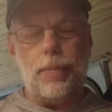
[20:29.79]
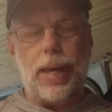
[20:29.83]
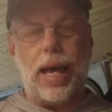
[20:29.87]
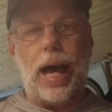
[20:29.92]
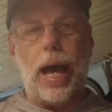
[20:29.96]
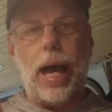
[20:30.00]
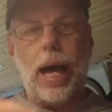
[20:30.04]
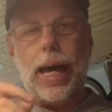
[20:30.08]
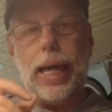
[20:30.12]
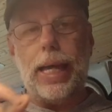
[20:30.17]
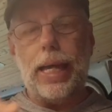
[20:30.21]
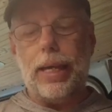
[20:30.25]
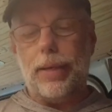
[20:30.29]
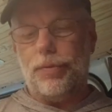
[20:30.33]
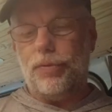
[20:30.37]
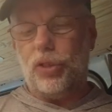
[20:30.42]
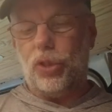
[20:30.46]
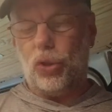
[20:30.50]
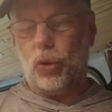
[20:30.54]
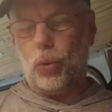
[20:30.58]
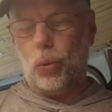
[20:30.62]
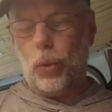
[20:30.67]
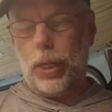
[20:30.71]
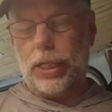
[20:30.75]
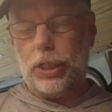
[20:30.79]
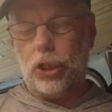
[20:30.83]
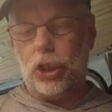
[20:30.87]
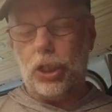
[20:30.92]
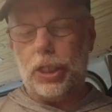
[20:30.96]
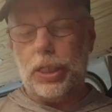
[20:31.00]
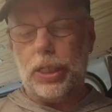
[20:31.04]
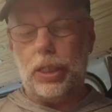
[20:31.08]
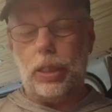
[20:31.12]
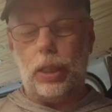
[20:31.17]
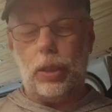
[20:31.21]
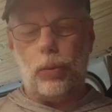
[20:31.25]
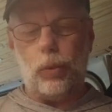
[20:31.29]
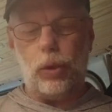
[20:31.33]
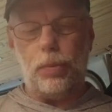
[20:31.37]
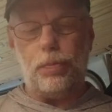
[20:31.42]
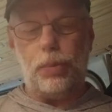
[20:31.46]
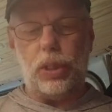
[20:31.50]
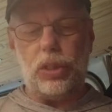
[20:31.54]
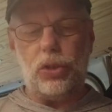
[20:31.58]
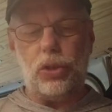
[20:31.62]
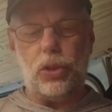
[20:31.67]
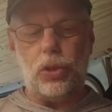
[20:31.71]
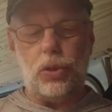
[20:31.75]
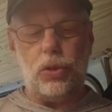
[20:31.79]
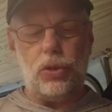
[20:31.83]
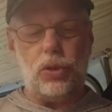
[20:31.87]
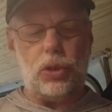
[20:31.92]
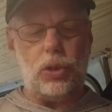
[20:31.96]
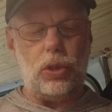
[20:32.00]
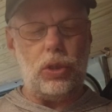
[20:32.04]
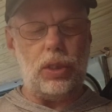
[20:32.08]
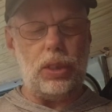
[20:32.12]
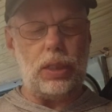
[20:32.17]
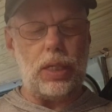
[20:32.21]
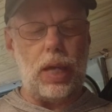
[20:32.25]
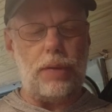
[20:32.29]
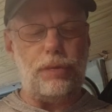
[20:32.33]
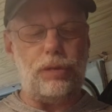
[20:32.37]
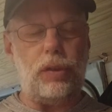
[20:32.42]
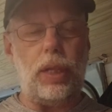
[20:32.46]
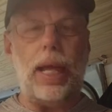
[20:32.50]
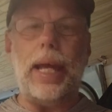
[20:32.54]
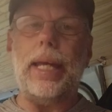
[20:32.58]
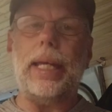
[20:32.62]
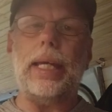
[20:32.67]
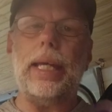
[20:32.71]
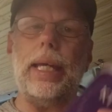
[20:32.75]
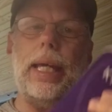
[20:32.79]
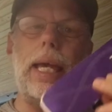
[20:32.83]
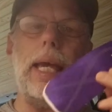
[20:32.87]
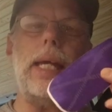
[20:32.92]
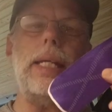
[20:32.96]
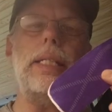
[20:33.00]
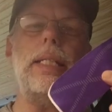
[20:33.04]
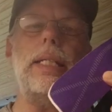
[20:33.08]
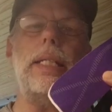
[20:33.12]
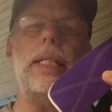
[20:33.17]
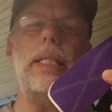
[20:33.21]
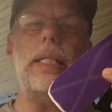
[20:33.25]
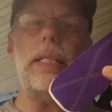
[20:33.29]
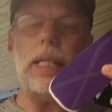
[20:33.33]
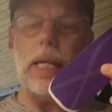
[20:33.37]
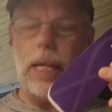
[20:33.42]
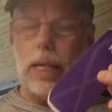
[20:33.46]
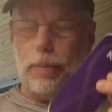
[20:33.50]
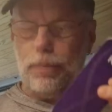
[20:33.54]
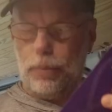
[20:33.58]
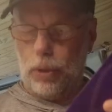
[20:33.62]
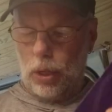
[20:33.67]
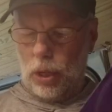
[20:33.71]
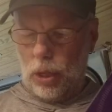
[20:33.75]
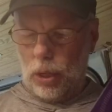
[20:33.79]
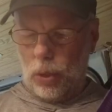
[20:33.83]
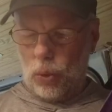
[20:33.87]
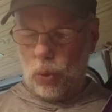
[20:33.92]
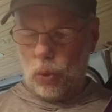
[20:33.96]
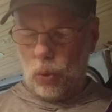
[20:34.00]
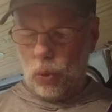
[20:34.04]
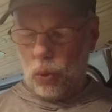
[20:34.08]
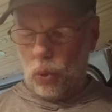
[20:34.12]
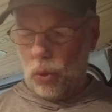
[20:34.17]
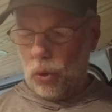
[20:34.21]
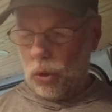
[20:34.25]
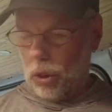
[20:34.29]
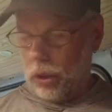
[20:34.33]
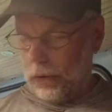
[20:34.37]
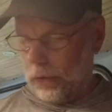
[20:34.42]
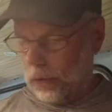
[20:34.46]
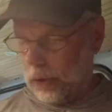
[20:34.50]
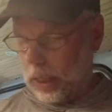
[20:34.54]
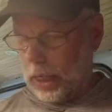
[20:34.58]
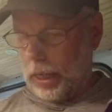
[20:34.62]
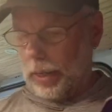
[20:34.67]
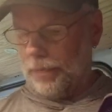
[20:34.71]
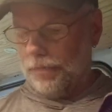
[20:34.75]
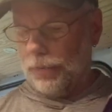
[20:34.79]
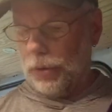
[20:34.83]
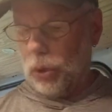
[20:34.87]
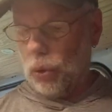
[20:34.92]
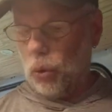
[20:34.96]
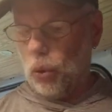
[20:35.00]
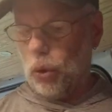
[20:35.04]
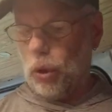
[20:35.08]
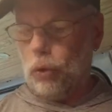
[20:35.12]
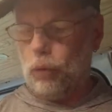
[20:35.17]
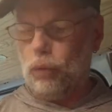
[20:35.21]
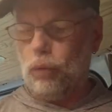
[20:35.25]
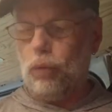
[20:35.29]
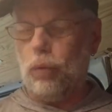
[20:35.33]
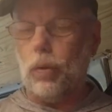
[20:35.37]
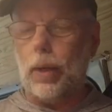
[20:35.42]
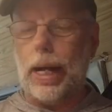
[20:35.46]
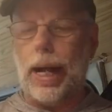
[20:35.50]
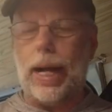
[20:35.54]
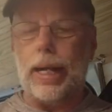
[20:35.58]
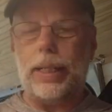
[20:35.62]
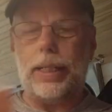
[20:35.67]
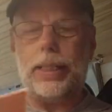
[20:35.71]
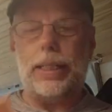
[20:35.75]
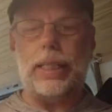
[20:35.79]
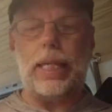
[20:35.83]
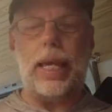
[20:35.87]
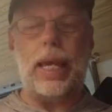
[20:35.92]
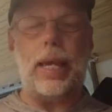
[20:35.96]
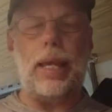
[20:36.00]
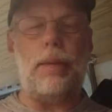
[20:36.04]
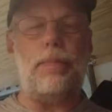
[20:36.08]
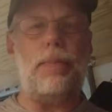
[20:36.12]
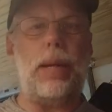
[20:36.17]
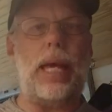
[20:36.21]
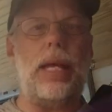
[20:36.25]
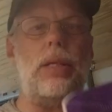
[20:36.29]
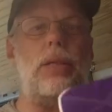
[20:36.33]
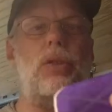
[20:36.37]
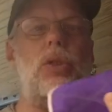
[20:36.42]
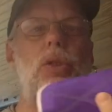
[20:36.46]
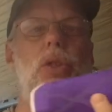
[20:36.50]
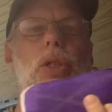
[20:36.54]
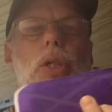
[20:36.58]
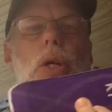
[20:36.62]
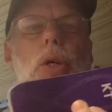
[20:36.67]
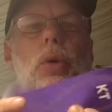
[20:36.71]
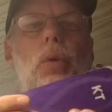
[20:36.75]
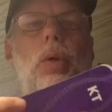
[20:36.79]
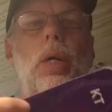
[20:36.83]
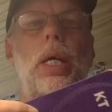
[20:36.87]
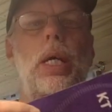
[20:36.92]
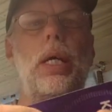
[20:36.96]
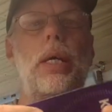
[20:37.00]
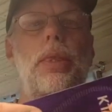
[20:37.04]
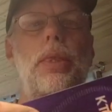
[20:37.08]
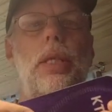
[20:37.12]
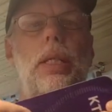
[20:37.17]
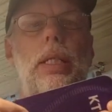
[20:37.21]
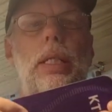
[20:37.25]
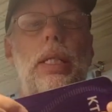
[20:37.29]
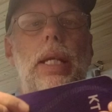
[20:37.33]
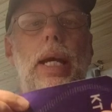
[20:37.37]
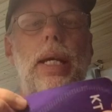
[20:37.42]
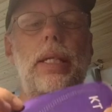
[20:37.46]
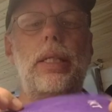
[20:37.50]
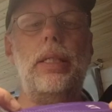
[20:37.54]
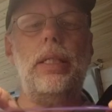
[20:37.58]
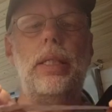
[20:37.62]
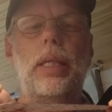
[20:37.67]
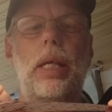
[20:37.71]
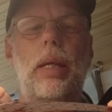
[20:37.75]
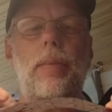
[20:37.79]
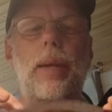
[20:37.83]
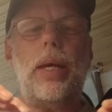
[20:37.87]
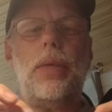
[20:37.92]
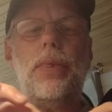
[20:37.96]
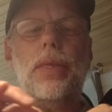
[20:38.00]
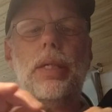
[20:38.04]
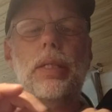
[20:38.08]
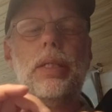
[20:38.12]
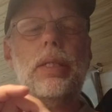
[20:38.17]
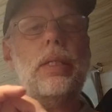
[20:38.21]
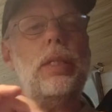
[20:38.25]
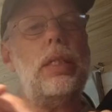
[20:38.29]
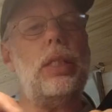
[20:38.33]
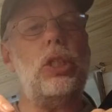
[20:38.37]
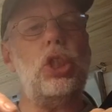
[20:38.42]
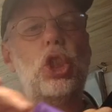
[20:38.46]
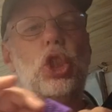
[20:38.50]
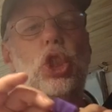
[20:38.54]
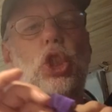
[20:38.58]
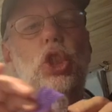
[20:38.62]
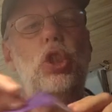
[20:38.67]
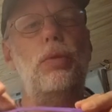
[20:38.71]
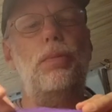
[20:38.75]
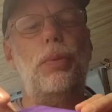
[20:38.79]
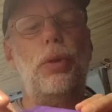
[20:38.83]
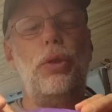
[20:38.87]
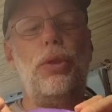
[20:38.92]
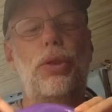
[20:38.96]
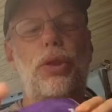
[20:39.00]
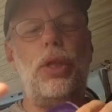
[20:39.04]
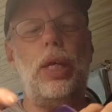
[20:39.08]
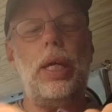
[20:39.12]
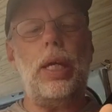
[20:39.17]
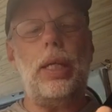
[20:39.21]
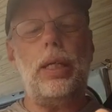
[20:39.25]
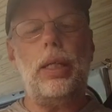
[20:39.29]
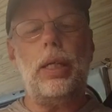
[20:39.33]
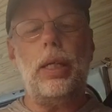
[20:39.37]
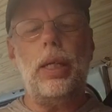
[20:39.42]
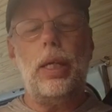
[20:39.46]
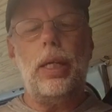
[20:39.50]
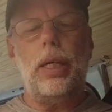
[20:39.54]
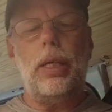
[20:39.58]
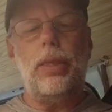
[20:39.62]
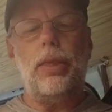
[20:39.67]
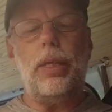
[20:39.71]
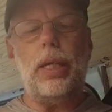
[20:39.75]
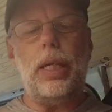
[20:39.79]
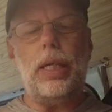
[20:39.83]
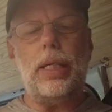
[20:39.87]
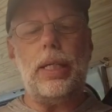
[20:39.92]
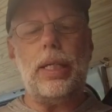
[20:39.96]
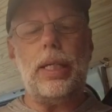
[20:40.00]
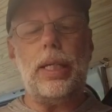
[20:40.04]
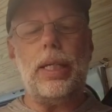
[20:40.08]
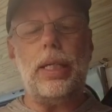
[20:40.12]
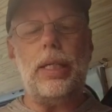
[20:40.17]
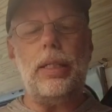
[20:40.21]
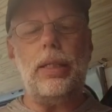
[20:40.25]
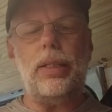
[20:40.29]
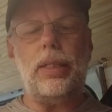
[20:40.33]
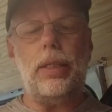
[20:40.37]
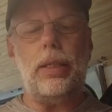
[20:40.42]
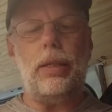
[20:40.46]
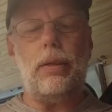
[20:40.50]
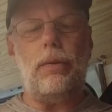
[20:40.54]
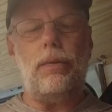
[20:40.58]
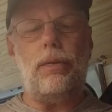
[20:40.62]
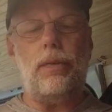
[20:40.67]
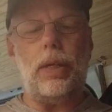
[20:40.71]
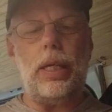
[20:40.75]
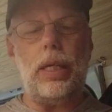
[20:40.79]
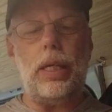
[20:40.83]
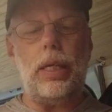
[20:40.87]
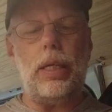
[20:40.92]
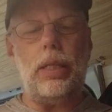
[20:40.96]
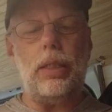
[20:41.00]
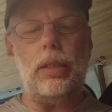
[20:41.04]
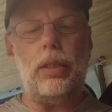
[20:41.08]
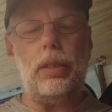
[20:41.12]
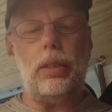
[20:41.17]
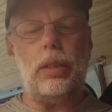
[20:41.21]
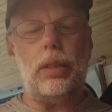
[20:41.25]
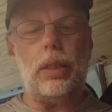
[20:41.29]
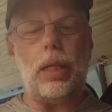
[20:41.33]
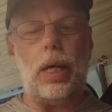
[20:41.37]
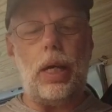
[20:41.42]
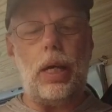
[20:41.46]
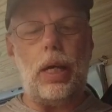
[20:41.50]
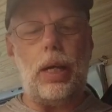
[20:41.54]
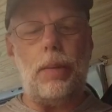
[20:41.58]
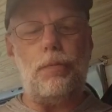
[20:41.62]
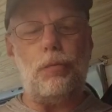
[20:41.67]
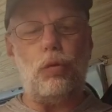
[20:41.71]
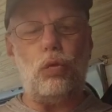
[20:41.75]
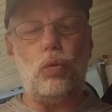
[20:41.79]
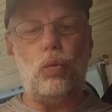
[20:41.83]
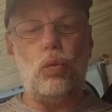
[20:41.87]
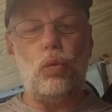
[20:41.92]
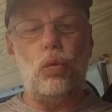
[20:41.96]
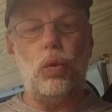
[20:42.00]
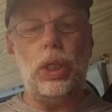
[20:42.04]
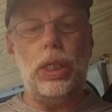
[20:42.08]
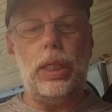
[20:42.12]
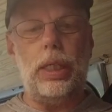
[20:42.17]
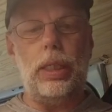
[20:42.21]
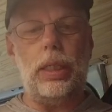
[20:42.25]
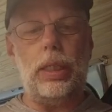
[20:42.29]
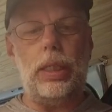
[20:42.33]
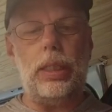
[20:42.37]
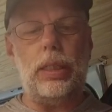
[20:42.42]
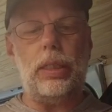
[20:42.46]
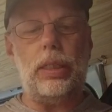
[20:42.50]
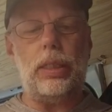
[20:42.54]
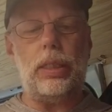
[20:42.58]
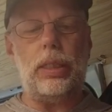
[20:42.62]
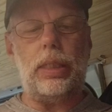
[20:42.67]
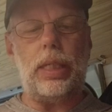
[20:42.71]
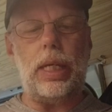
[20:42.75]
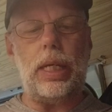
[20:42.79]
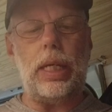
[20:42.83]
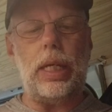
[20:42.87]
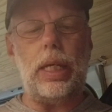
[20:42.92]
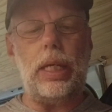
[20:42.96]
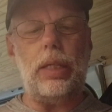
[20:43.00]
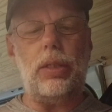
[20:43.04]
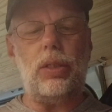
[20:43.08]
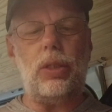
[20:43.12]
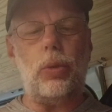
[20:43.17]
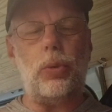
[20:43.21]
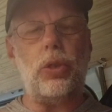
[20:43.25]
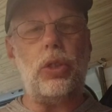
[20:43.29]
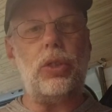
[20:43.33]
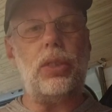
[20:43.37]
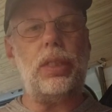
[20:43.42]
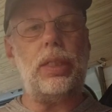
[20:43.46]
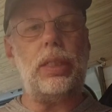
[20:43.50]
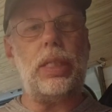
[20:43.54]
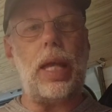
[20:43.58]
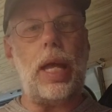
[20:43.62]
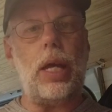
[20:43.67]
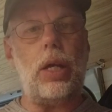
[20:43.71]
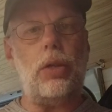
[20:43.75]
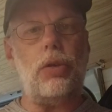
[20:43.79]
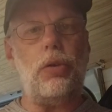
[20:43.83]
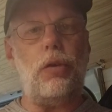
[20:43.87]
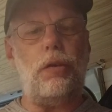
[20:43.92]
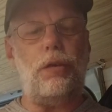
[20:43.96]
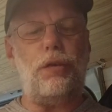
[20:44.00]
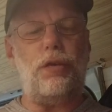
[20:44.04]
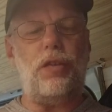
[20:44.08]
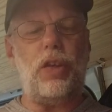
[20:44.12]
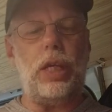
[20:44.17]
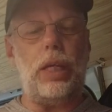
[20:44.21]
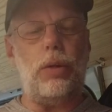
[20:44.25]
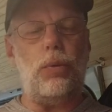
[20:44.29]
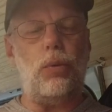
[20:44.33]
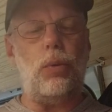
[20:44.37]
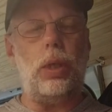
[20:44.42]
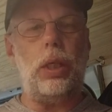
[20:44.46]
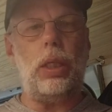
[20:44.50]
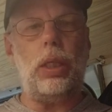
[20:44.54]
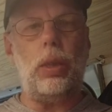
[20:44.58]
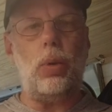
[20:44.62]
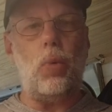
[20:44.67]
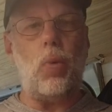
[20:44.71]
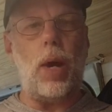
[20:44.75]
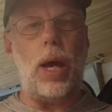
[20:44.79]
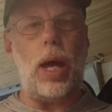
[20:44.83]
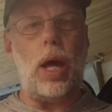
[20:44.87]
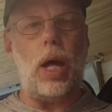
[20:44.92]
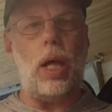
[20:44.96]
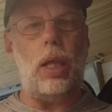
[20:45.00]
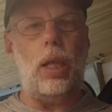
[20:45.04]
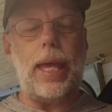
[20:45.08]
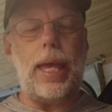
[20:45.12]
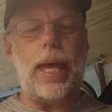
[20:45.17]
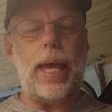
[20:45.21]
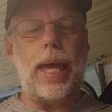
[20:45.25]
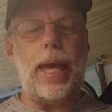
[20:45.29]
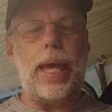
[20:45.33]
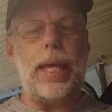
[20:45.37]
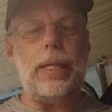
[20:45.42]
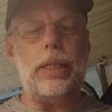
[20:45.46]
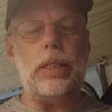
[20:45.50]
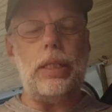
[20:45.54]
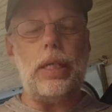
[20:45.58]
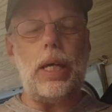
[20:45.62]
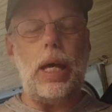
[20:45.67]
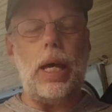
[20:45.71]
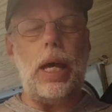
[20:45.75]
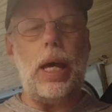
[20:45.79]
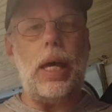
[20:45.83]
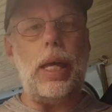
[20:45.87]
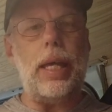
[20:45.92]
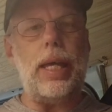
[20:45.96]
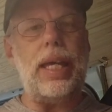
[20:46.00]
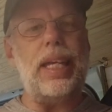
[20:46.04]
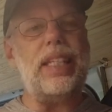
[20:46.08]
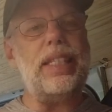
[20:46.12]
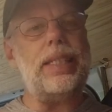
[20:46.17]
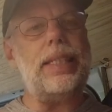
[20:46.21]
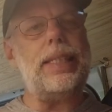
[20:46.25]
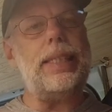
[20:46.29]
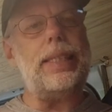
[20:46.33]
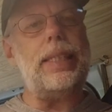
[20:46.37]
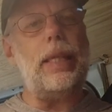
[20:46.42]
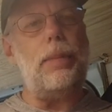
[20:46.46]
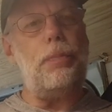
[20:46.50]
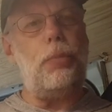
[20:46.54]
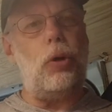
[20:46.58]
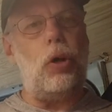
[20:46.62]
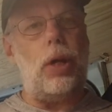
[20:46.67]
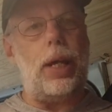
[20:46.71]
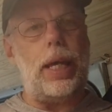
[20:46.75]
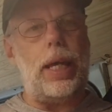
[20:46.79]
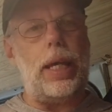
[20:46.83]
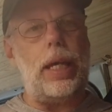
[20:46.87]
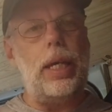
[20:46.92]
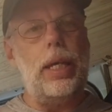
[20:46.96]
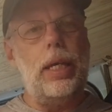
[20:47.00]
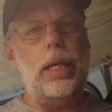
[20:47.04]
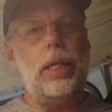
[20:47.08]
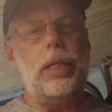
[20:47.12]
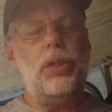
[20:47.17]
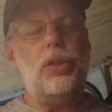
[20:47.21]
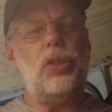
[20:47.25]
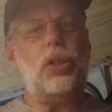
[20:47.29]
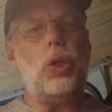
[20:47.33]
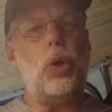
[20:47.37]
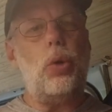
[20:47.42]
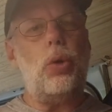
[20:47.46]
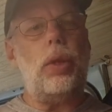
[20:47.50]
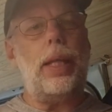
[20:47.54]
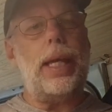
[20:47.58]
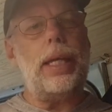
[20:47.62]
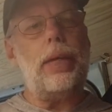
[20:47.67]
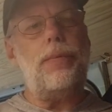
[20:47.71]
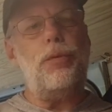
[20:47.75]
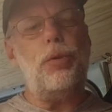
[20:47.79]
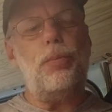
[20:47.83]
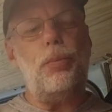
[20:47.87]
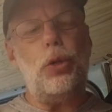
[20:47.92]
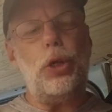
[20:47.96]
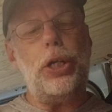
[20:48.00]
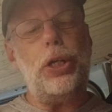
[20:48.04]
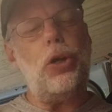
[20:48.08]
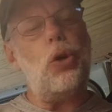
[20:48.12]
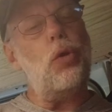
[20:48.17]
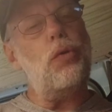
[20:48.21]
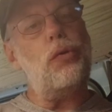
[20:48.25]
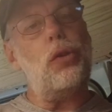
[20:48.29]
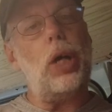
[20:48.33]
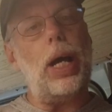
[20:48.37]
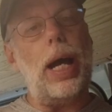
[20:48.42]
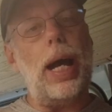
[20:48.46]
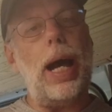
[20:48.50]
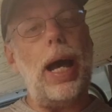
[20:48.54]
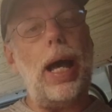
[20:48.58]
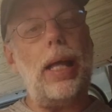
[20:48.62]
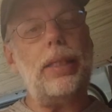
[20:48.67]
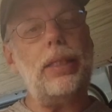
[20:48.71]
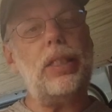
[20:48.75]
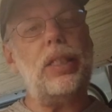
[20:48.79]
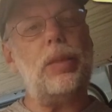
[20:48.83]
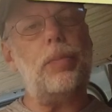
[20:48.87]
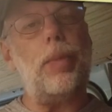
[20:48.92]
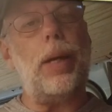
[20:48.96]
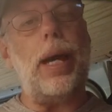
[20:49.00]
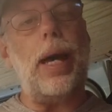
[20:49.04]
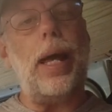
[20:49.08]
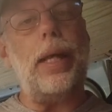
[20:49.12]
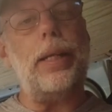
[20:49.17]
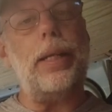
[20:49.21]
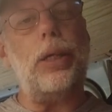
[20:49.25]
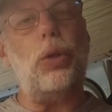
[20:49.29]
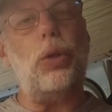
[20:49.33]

I have switched dealing with blisters to stuff like KT tape or rock tape. And so the nice thing about this is it's super thin. The adhesive is really sticky, so it'll stay on your feet really well. And it's slippery. So like if you put it over a hot spot,